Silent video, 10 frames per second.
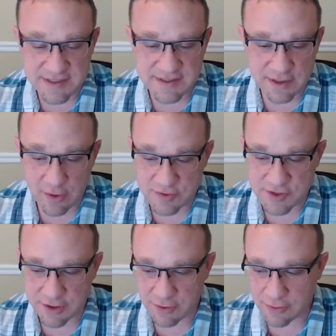
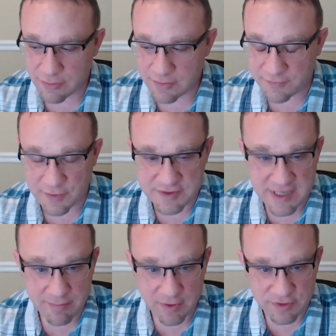also the first
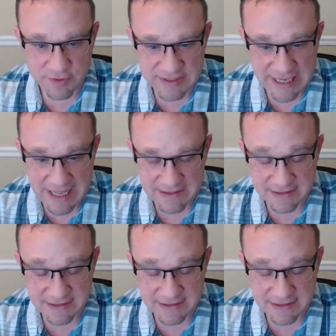time they're introducing ads